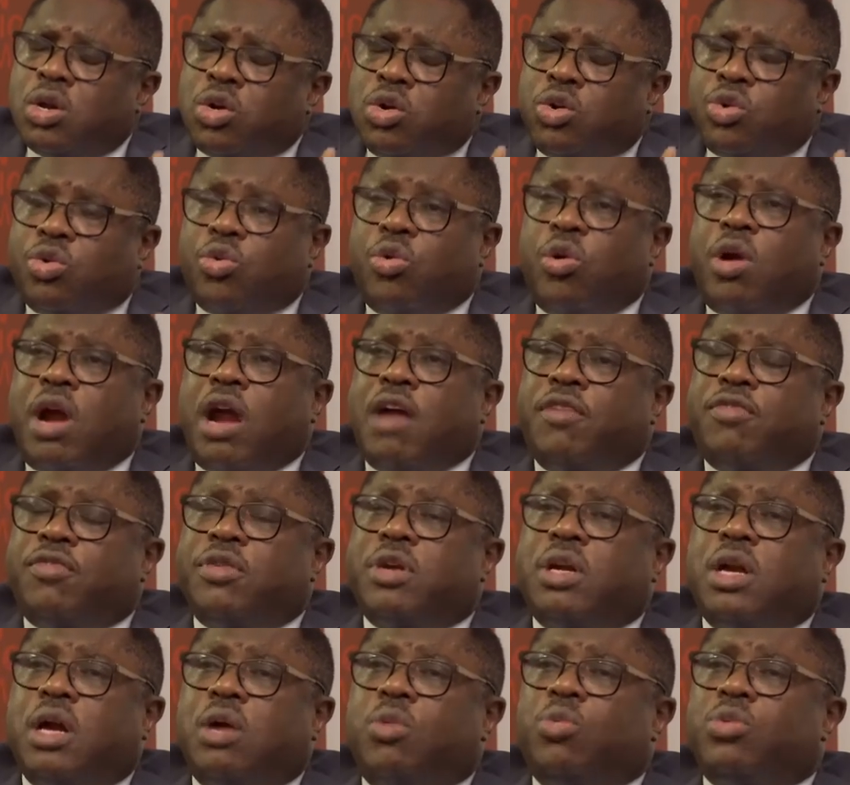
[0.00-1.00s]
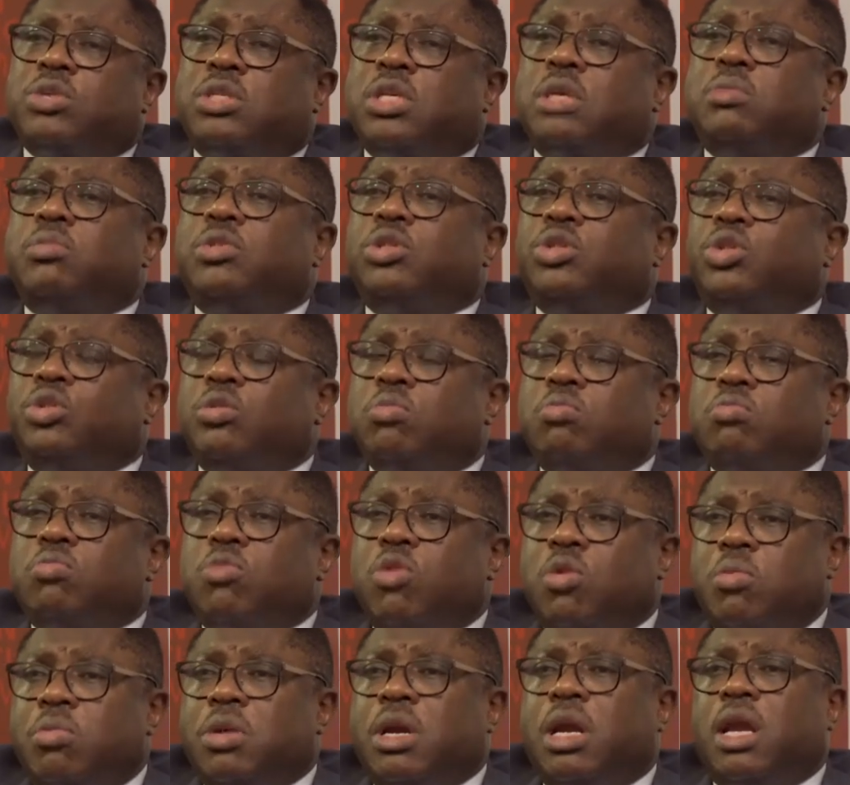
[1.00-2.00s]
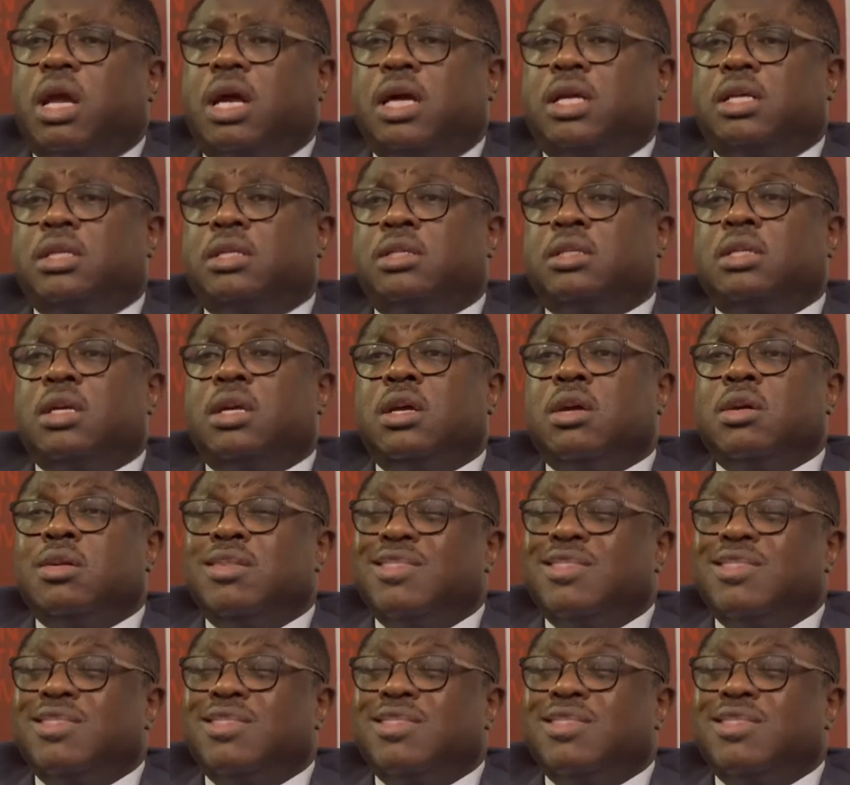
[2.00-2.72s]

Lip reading: GRAFRICA was able to mobilize